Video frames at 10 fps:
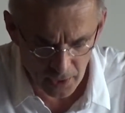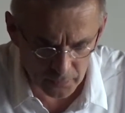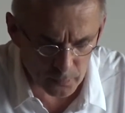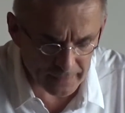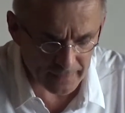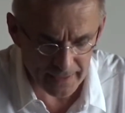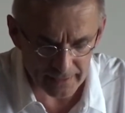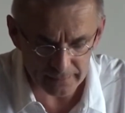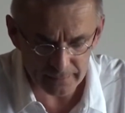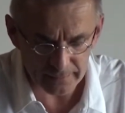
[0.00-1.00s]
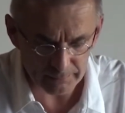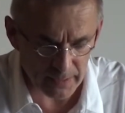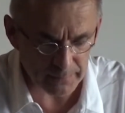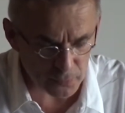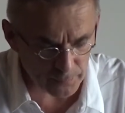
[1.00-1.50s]
On the one hand,
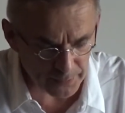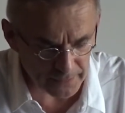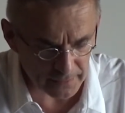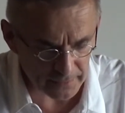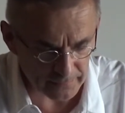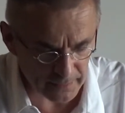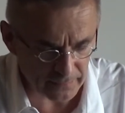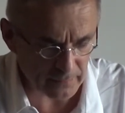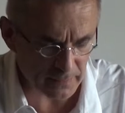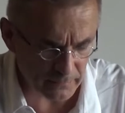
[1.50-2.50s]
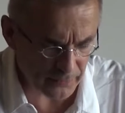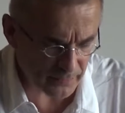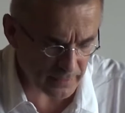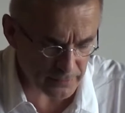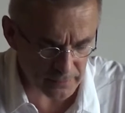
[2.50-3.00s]
public opinion is a
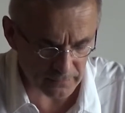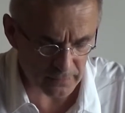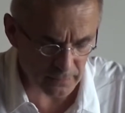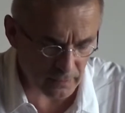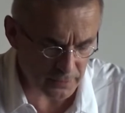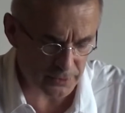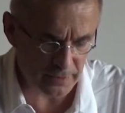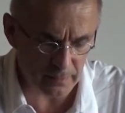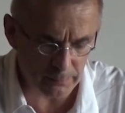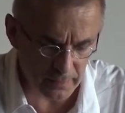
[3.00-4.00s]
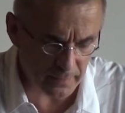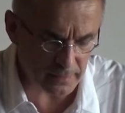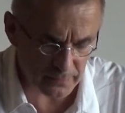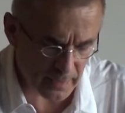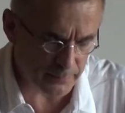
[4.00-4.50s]
manifestation of the knowledge that the
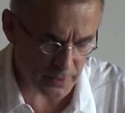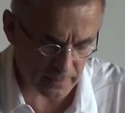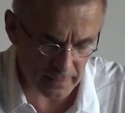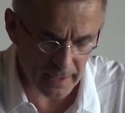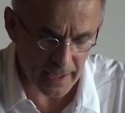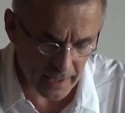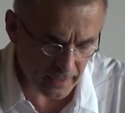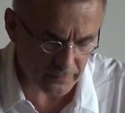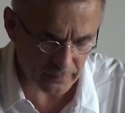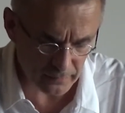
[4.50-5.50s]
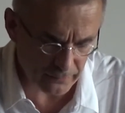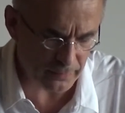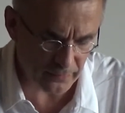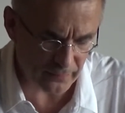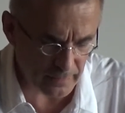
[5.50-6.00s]
political subject has of
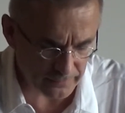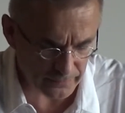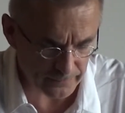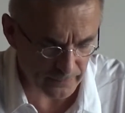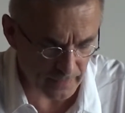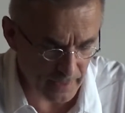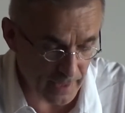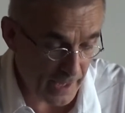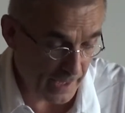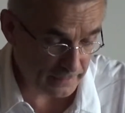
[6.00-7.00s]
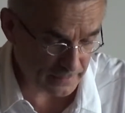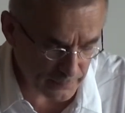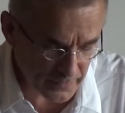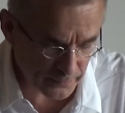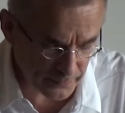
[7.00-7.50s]
herself, and it
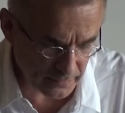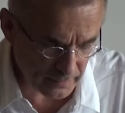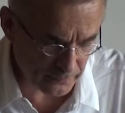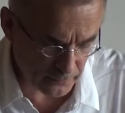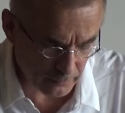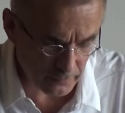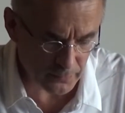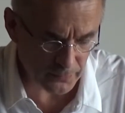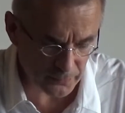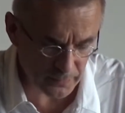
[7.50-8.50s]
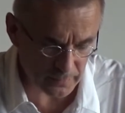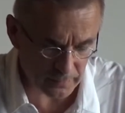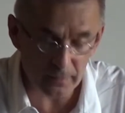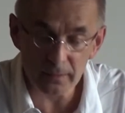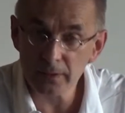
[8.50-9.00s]
must be therefore
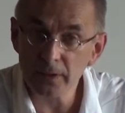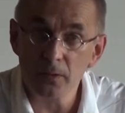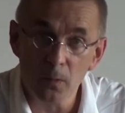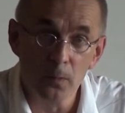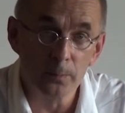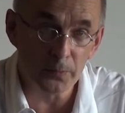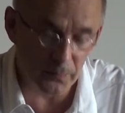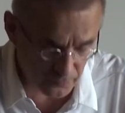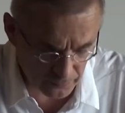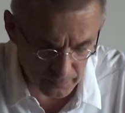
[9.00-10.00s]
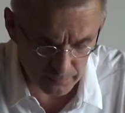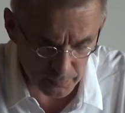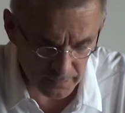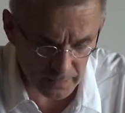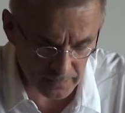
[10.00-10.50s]
considered in all
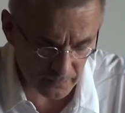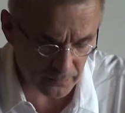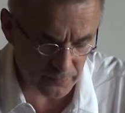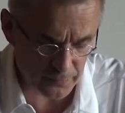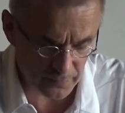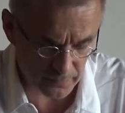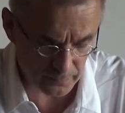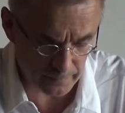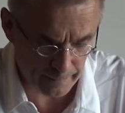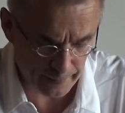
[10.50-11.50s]
political decisions.